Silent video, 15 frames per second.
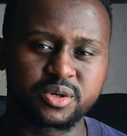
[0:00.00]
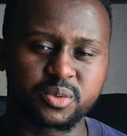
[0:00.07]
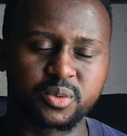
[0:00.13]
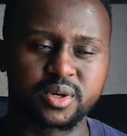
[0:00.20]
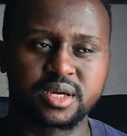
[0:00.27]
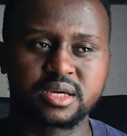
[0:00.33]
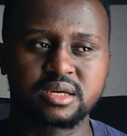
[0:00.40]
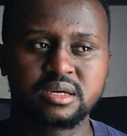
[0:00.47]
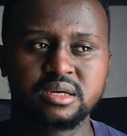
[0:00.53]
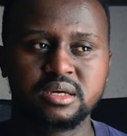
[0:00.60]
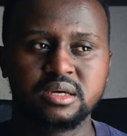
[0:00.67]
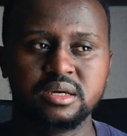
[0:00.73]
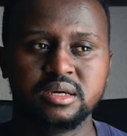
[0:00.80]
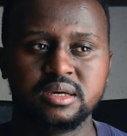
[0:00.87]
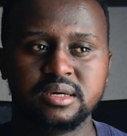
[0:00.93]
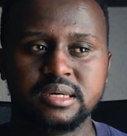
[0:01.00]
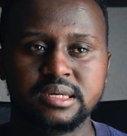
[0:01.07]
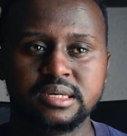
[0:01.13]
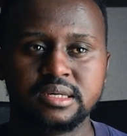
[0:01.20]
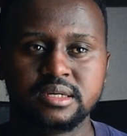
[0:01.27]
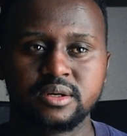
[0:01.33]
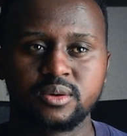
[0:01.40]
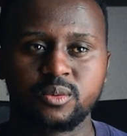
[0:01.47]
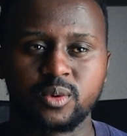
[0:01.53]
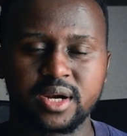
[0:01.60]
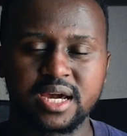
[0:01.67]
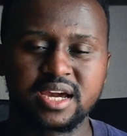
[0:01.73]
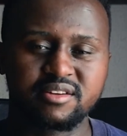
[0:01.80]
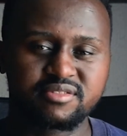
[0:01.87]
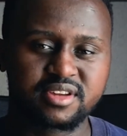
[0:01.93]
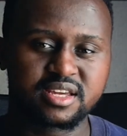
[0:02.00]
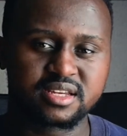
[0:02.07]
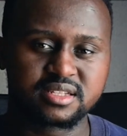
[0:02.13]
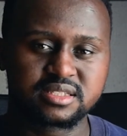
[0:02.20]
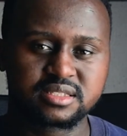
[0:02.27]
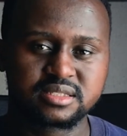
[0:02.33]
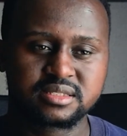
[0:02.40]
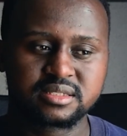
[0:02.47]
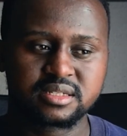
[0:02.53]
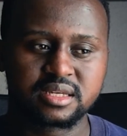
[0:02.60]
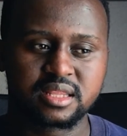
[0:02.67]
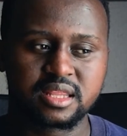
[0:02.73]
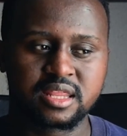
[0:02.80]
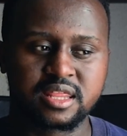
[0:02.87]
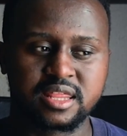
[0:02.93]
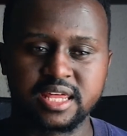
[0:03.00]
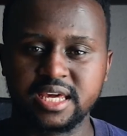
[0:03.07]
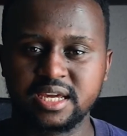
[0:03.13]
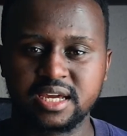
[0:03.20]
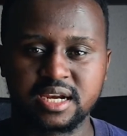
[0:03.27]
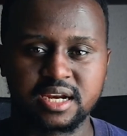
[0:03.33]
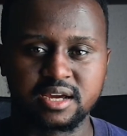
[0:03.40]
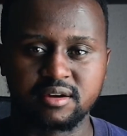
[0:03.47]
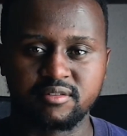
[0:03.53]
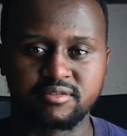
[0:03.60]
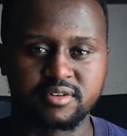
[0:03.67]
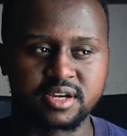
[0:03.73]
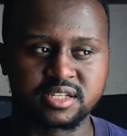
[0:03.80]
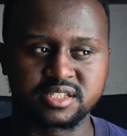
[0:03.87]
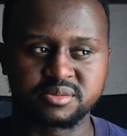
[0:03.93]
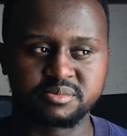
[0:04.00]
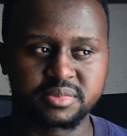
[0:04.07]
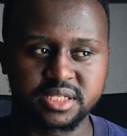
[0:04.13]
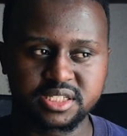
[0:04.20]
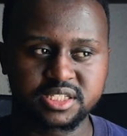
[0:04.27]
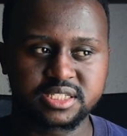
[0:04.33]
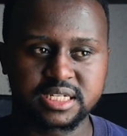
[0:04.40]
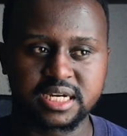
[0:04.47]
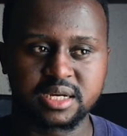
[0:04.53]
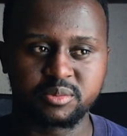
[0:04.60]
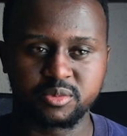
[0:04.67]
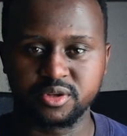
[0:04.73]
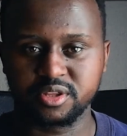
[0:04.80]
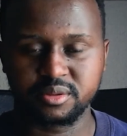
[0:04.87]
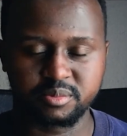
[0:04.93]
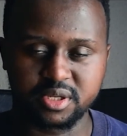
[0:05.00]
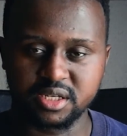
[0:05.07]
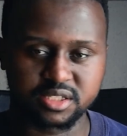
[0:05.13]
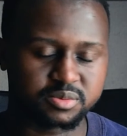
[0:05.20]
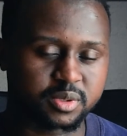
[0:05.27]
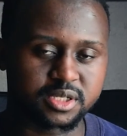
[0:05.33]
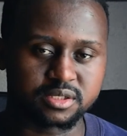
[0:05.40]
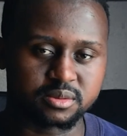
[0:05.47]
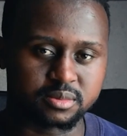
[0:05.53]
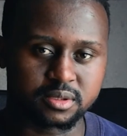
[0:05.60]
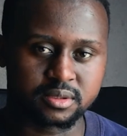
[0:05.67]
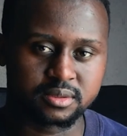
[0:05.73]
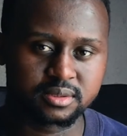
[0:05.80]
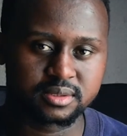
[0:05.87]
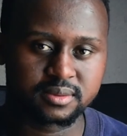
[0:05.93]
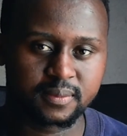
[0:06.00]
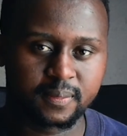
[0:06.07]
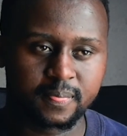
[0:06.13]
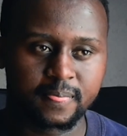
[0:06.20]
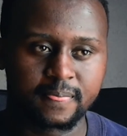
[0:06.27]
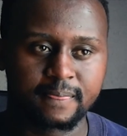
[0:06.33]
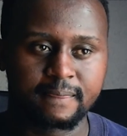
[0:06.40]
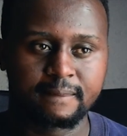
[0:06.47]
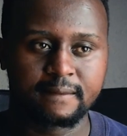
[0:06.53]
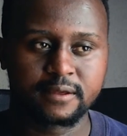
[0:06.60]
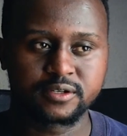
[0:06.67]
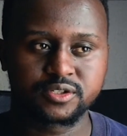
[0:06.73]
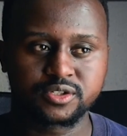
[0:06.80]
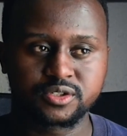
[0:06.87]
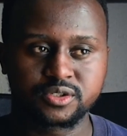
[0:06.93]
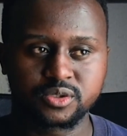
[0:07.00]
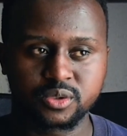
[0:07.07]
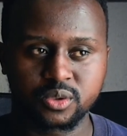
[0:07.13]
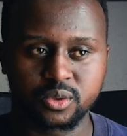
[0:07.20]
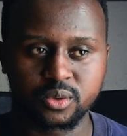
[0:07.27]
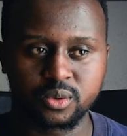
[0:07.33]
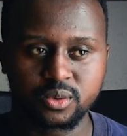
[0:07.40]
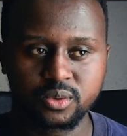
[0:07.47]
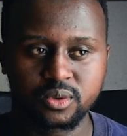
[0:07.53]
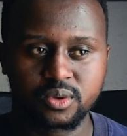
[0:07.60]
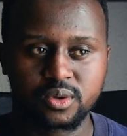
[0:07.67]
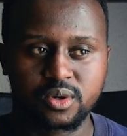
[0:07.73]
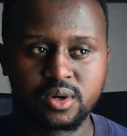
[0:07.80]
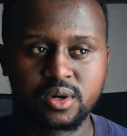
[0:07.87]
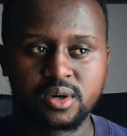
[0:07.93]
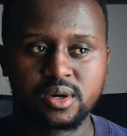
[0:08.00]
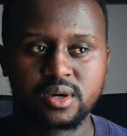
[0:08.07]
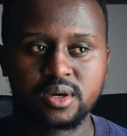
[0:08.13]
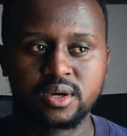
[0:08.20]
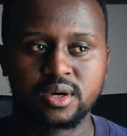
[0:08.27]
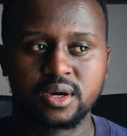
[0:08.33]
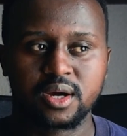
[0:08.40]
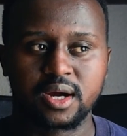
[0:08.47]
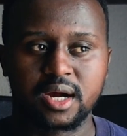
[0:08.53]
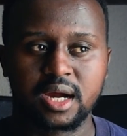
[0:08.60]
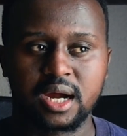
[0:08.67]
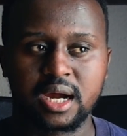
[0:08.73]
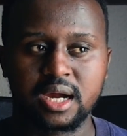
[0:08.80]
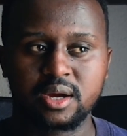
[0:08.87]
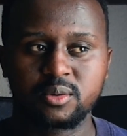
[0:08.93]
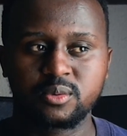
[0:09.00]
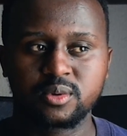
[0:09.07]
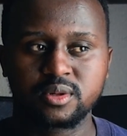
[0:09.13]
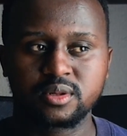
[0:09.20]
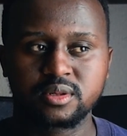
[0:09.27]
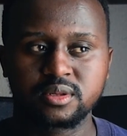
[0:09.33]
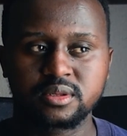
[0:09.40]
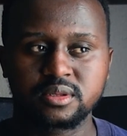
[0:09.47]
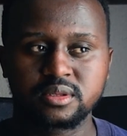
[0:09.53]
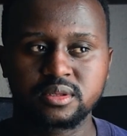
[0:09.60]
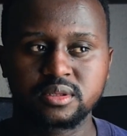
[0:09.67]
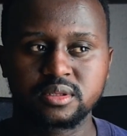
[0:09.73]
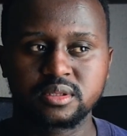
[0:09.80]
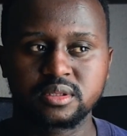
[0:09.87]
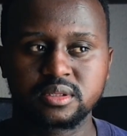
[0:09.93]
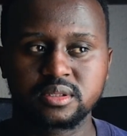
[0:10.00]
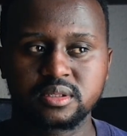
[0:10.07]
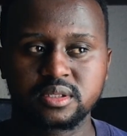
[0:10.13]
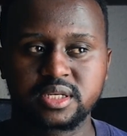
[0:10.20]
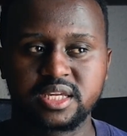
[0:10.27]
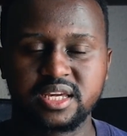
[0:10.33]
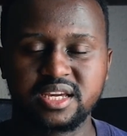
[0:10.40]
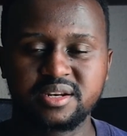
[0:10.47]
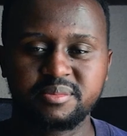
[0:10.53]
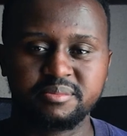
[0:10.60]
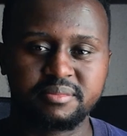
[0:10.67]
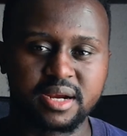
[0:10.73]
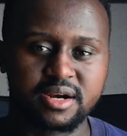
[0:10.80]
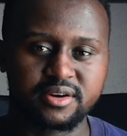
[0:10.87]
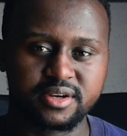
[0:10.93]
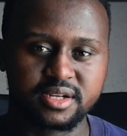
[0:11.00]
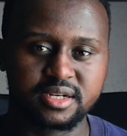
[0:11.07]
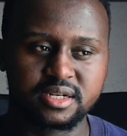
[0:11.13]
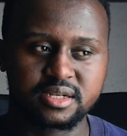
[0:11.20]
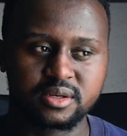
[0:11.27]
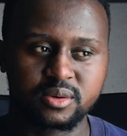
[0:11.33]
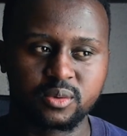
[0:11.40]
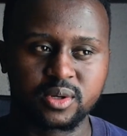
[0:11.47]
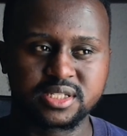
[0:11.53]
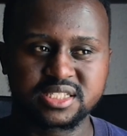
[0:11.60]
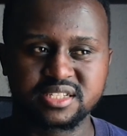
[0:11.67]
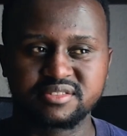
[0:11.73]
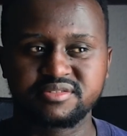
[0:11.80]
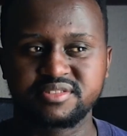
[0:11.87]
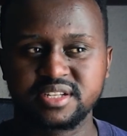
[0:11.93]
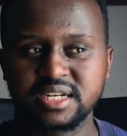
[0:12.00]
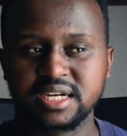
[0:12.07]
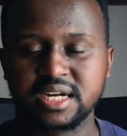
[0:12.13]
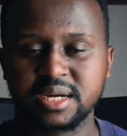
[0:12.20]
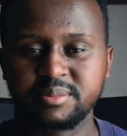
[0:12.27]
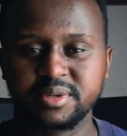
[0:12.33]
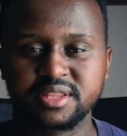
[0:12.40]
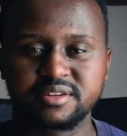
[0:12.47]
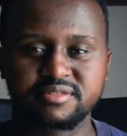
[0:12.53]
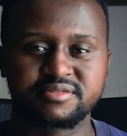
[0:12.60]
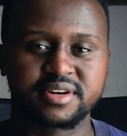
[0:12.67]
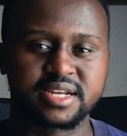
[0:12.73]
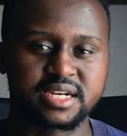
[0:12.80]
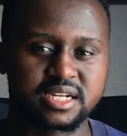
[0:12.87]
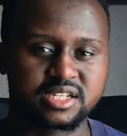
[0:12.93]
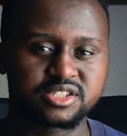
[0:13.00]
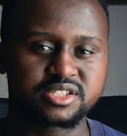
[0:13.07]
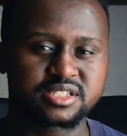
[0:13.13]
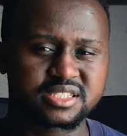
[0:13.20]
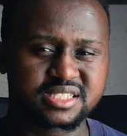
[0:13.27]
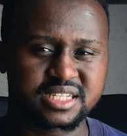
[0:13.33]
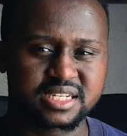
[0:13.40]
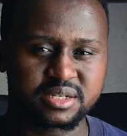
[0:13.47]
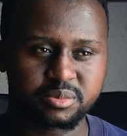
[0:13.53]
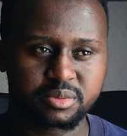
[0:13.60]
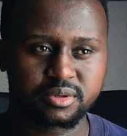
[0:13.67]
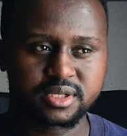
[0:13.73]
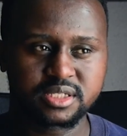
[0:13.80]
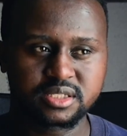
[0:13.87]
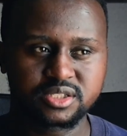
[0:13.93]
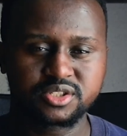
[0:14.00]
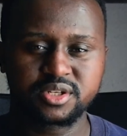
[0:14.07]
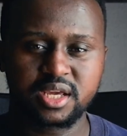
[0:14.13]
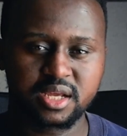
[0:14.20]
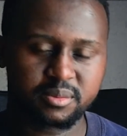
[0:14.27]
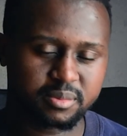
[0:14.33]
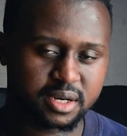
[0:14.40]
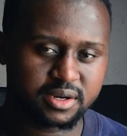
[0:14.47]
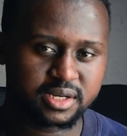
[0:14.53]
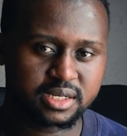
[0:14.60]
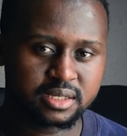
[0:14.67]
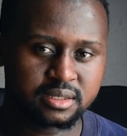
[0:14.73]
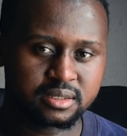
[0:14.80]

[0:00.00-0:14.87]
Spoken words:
where when I have kids, they can have as much time with me as possible. So I will get married once I feel like I'm in the financial standpoint to get married,